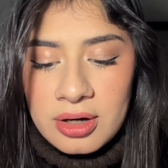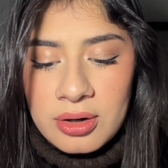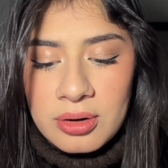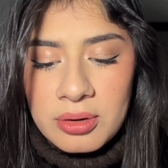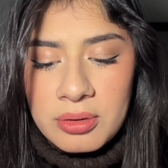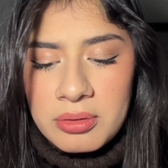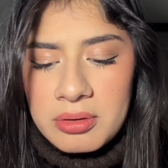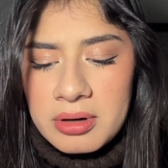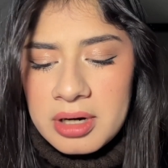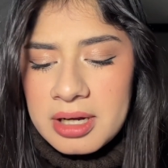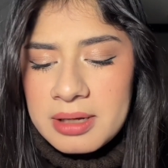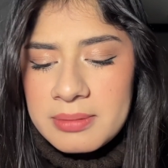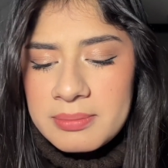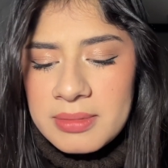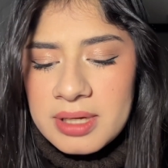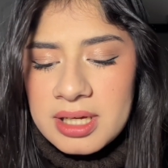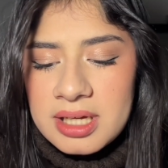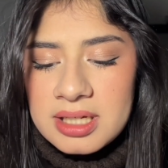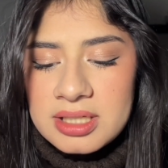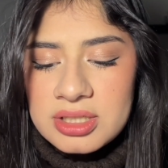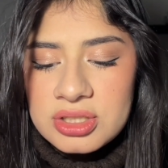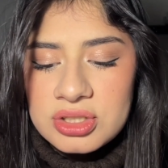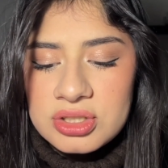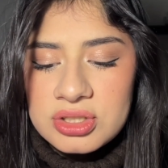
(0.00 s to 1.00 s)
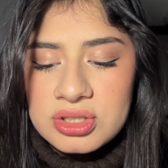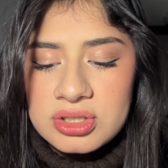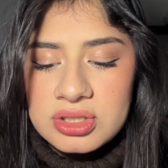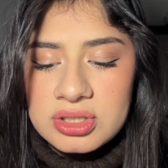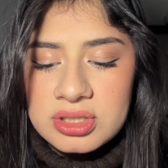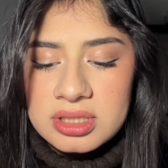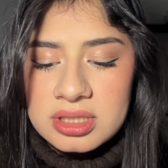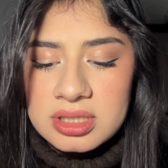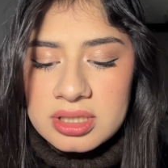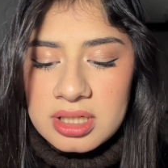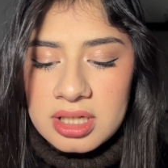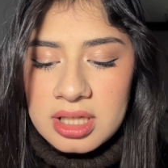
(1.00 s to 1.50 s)
or I might just
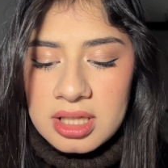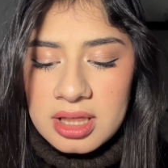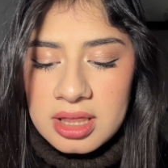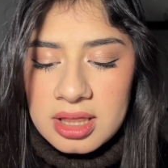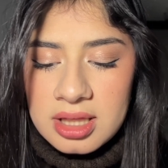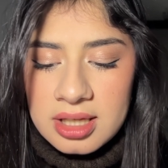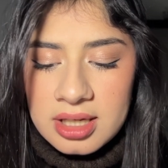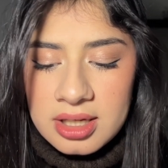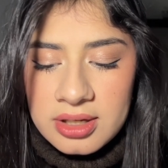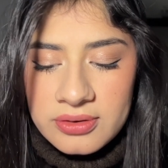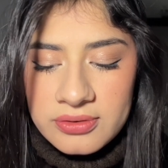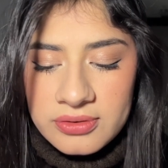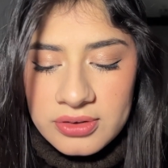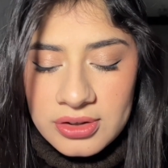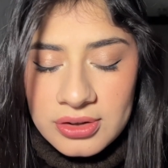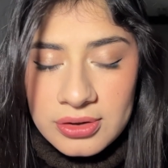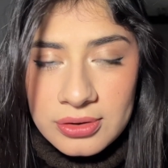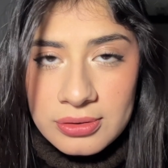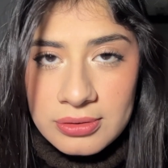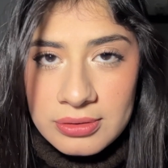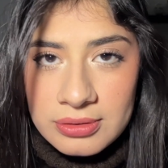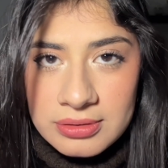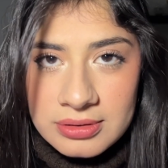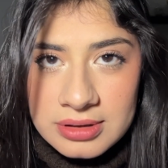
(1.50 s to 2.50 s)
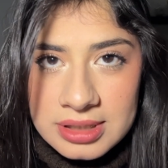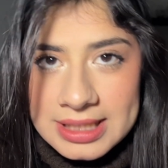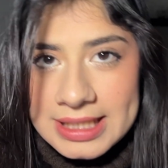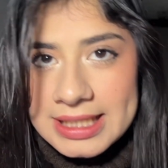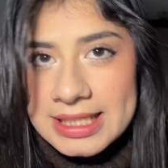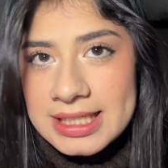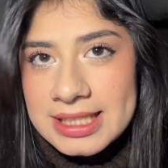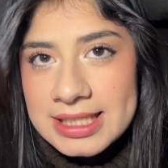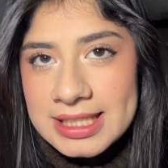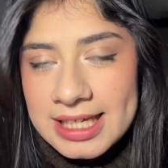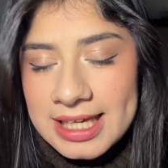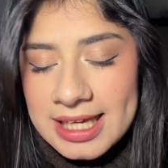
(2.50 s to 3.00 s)
love you
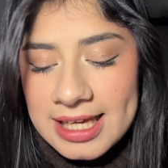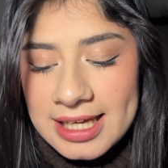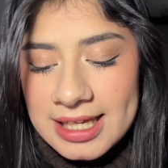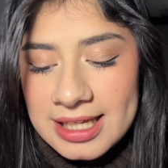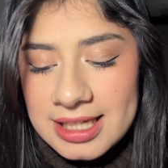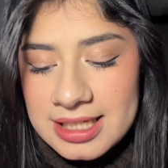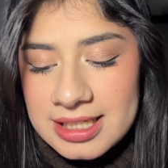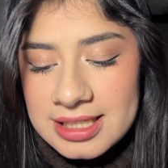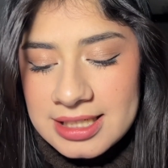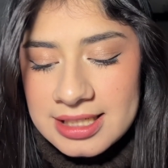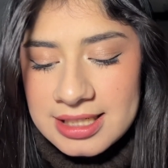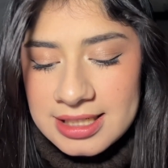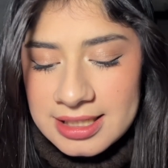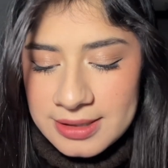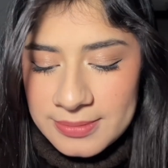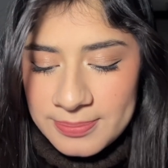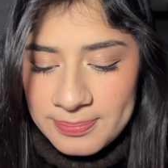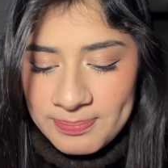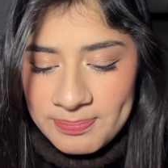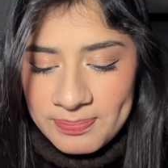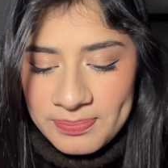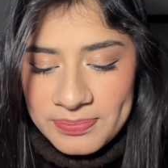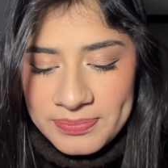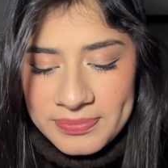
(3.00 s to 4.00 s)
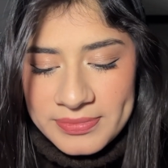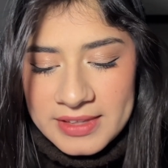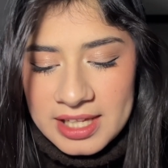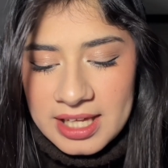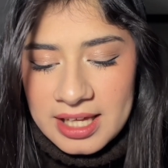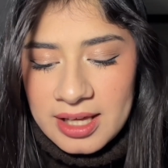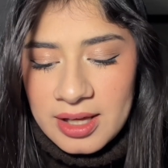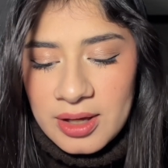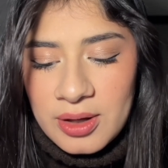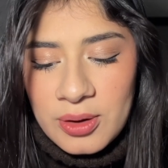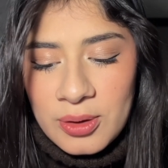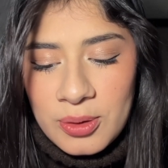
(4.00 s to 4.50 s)
till the end.
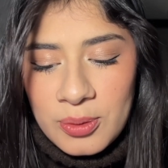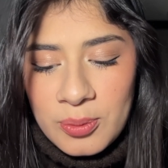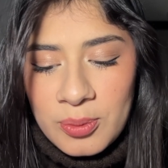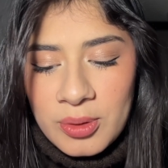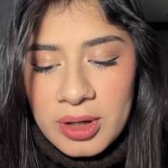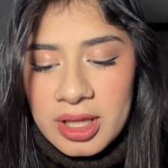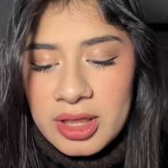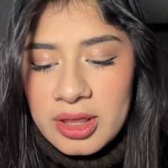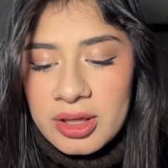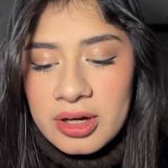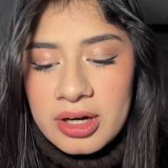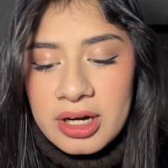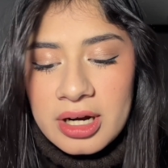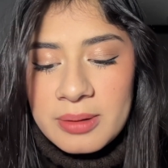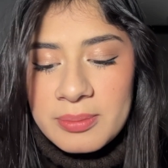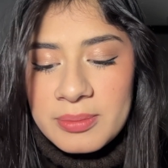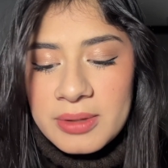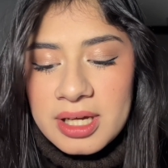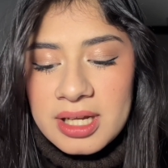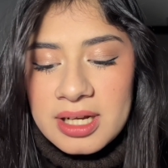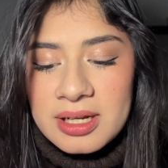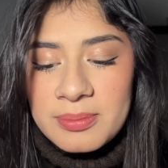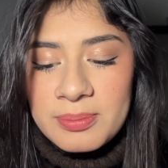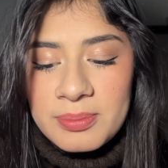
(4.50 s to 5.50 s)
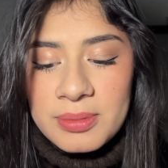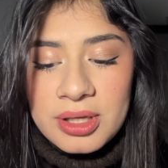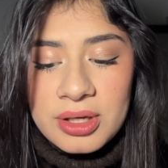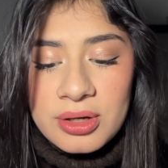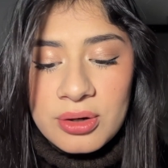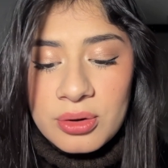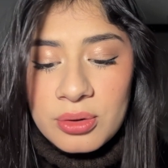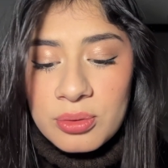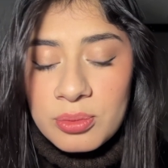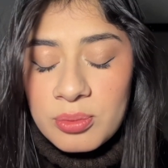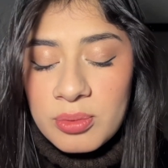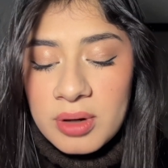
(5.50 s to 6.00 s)
Whether I'm gonna be
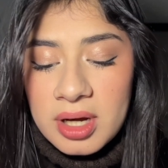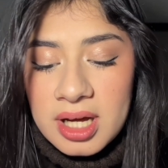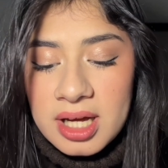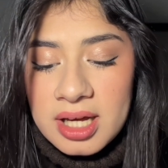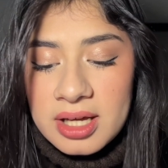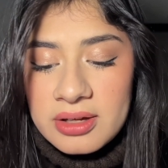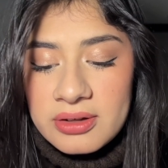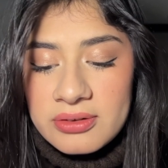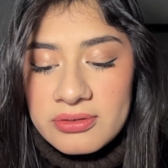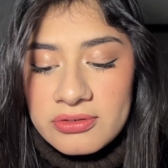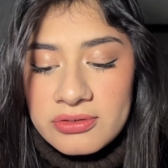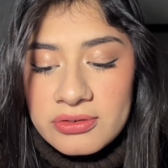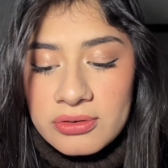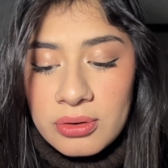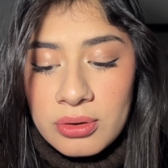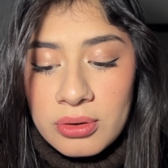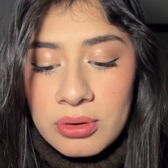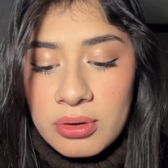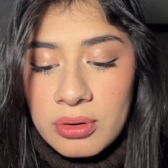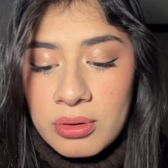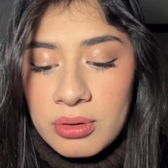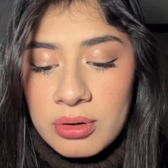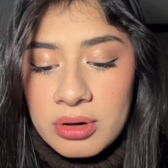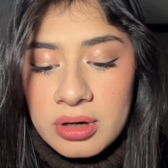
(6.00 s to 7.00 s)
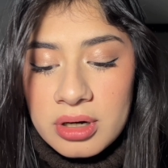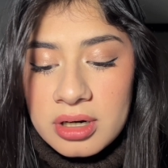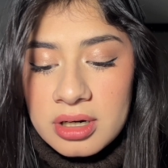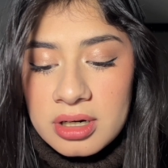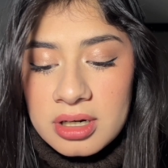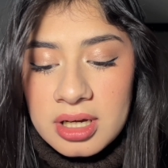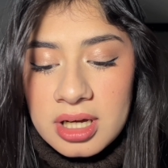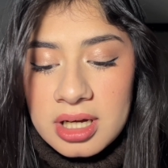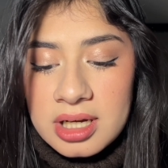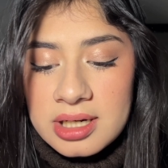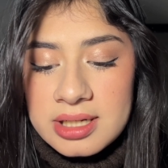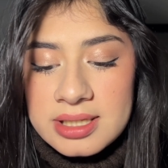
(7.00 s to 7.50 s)
your wife or
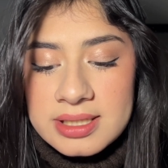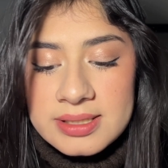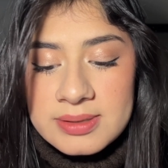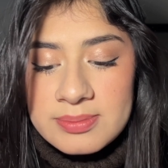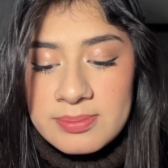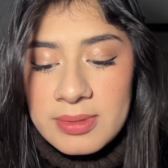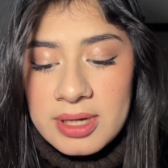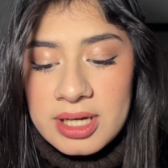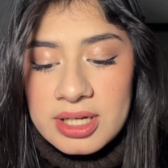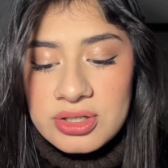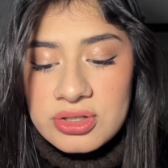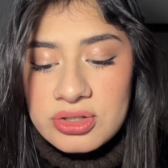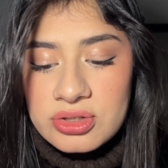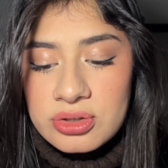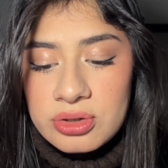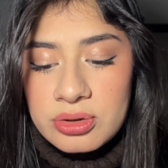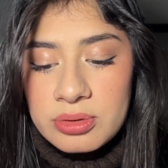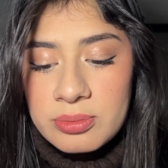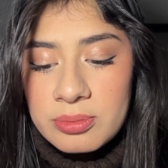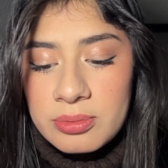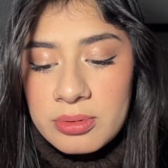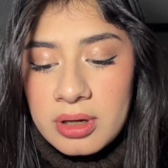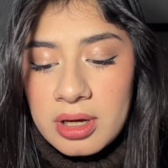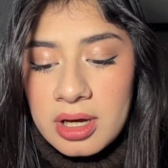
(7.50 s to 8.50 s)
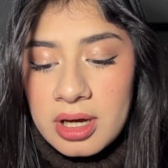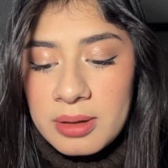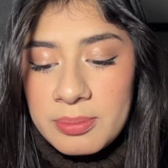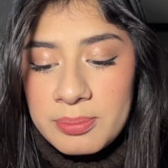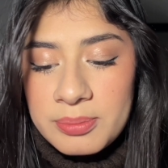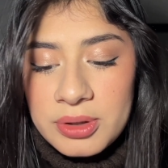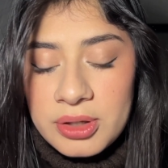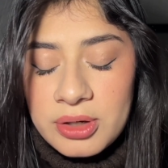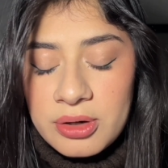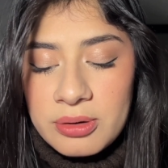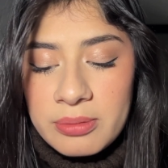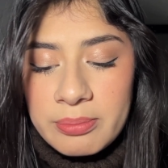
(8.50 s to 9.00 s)
gonna smash
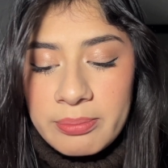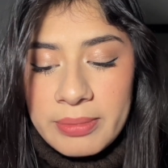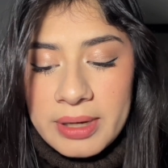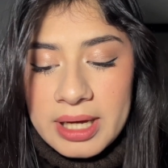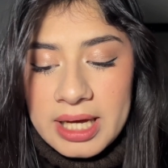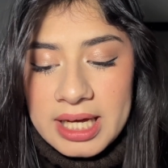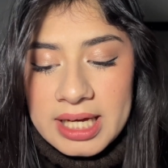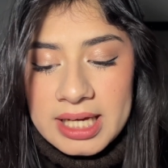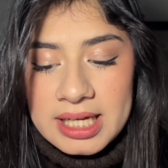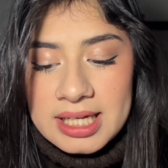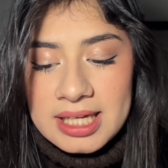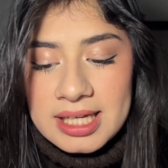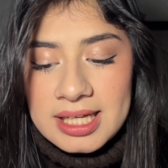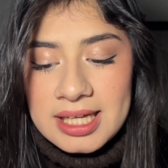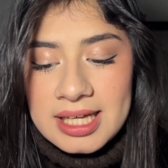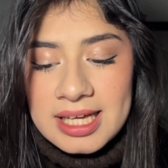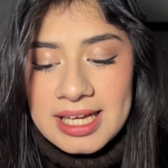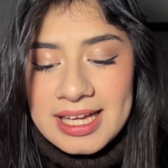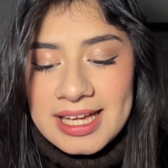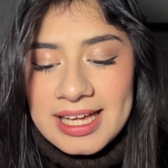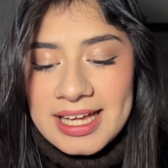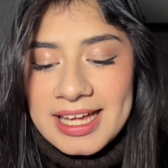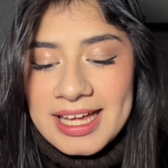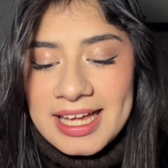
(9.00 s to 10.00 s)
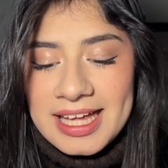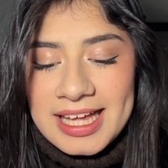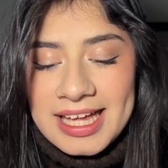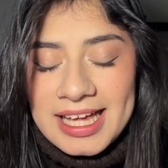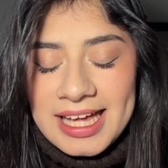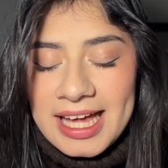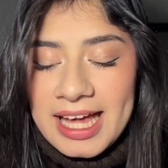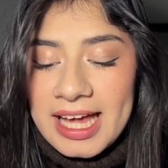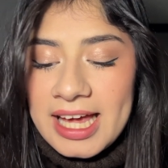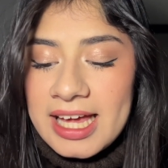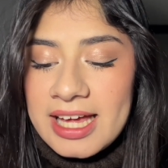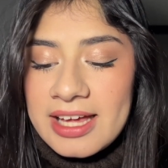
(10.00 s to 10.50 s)
up your bike,
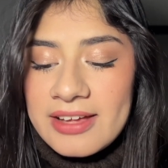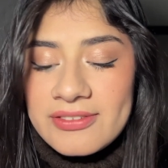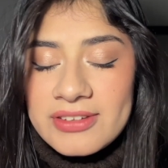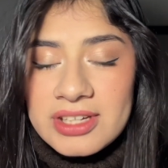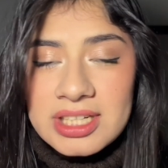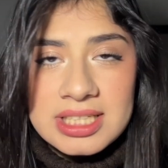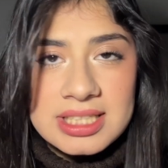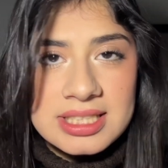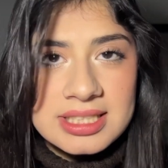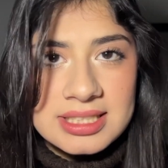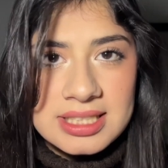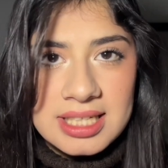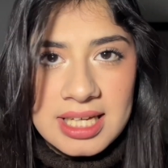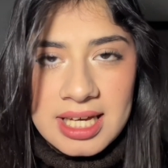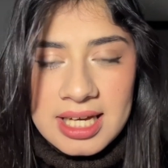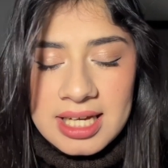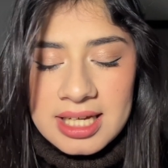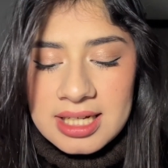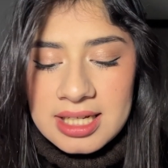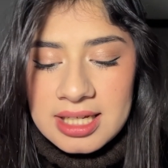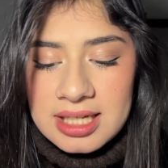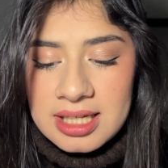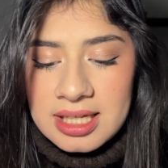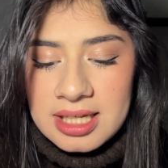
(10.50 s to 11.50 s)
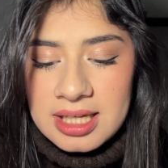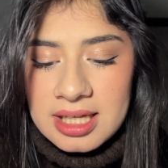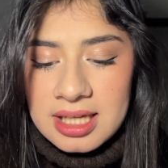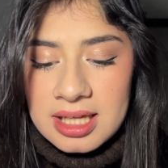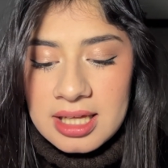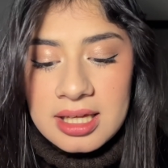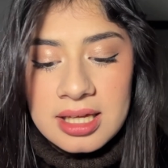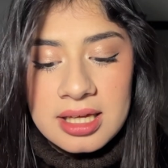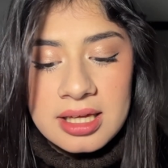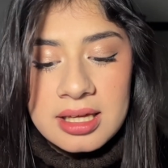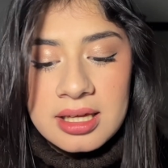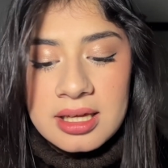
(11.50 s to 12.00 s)
I haven't decided
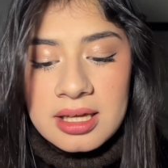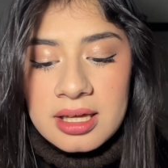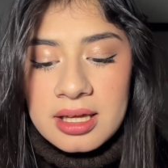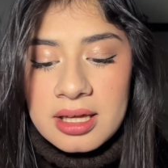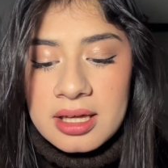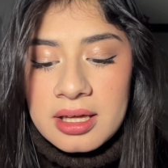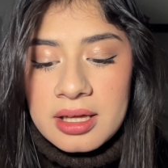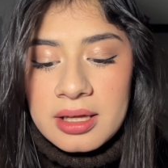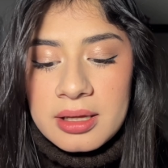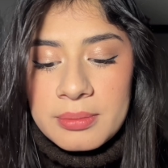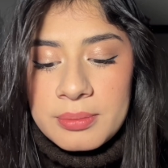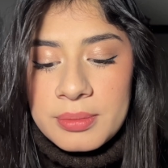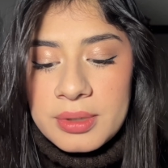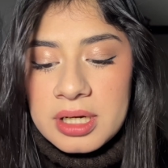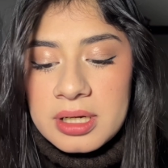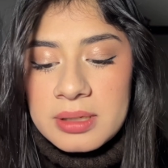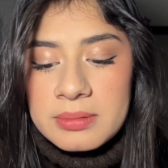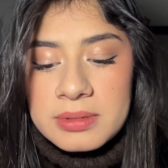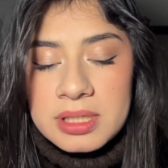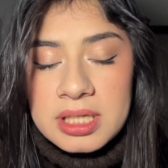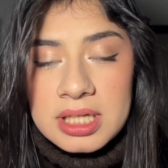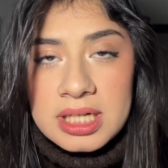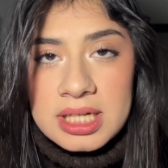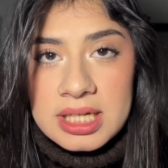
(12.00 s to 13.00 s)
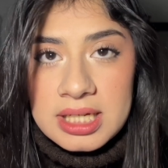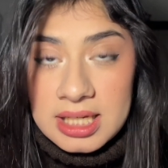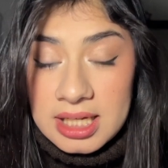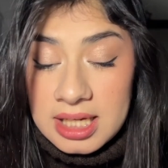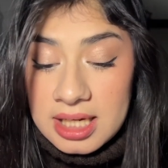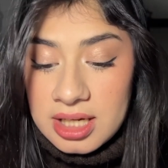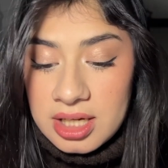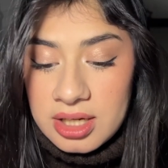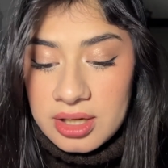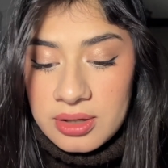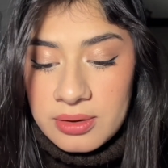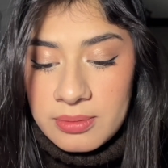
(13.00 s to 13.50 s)
yet, but I'm gonna
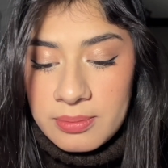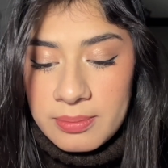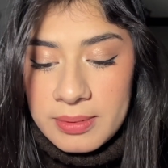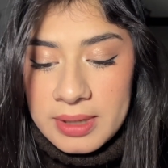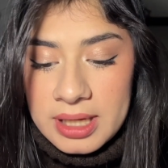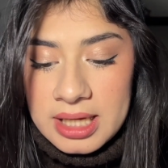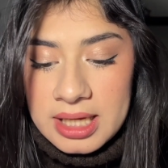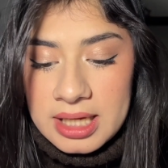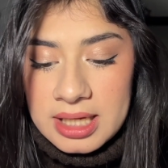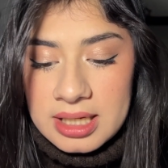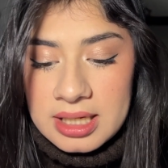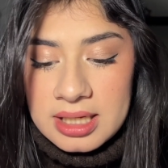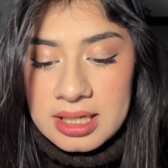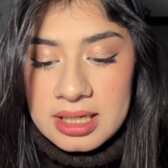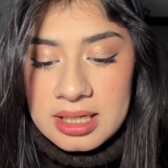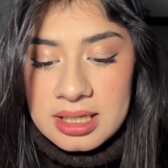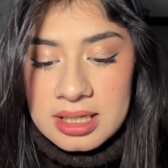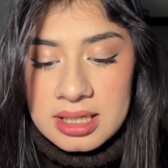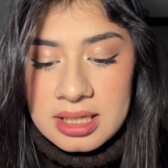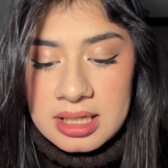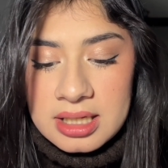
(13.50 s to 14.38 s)
get you back.